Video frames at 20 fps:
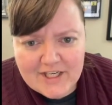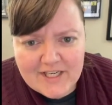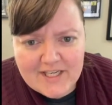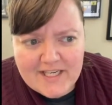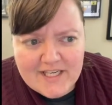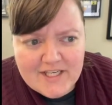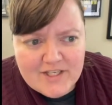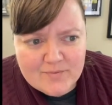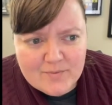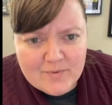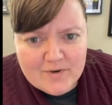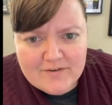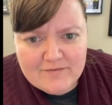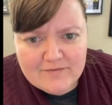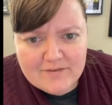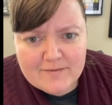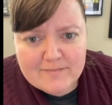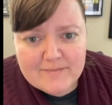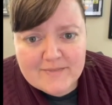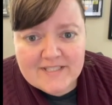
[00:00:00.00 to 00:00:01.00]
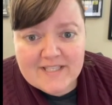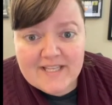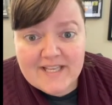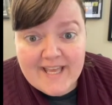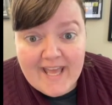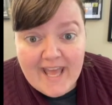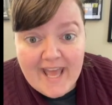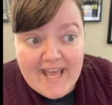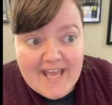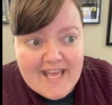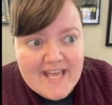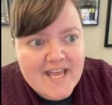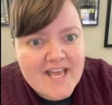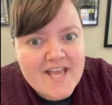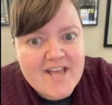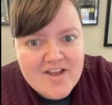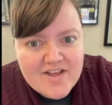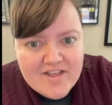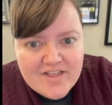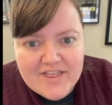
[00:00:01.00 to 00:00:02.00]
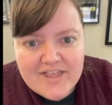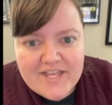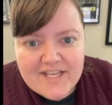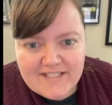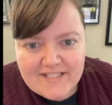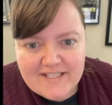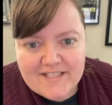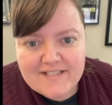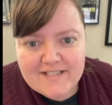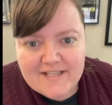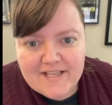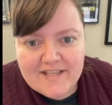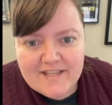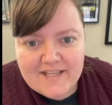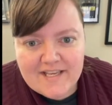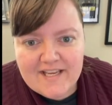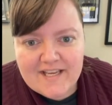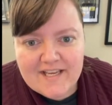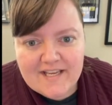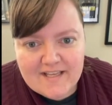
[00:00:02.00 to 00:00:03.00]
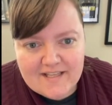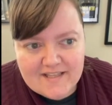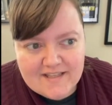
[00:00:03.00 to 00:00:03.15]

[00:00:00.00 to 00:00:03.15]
and each one of them is like, hey, this is the thing.